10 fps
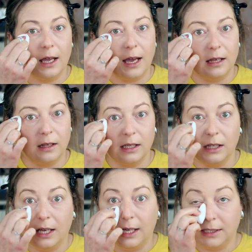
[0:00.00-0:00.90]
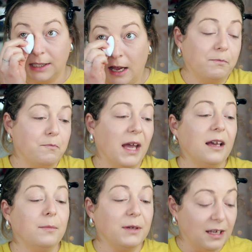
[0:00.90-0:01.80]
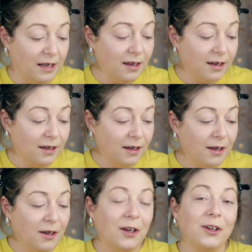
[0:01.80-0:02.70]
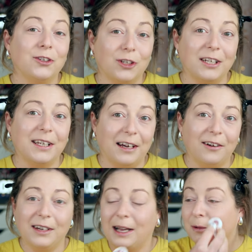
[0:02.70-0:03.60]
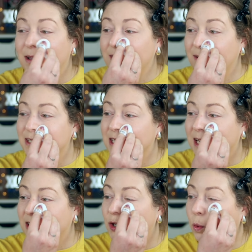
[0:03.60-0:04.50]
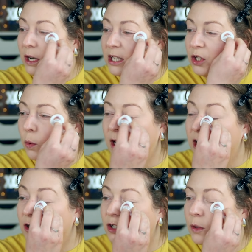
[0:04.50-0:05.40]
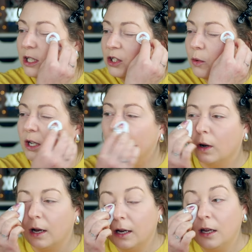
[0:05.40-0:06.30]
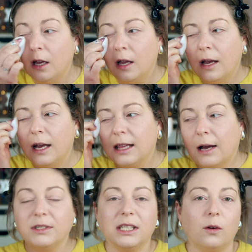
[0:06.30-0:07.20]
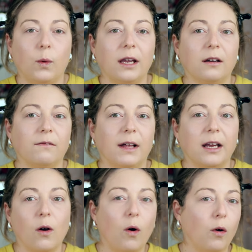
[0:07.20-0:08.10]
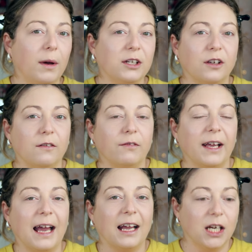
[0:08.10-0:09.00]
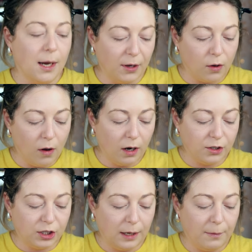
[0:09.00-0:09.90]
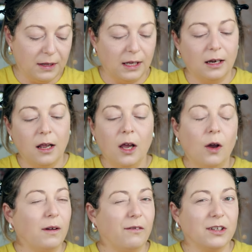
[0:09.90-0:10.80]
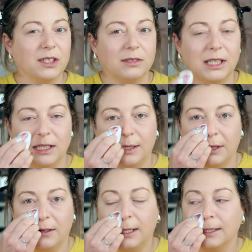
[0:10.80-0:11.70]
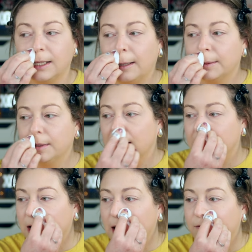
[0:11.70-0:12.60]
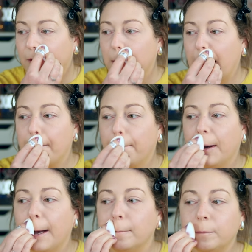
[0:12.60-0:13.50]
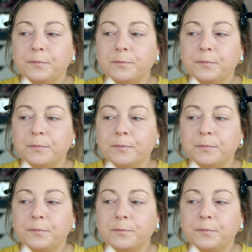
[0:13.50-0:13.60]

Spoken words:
and Kathleen Lights. Makeup Geek shut down. I believe that was in like 2020 or 2021, and that was in the wake of like a whole bunch of like economical hardship, and then we've also seen some other things come to light from that, but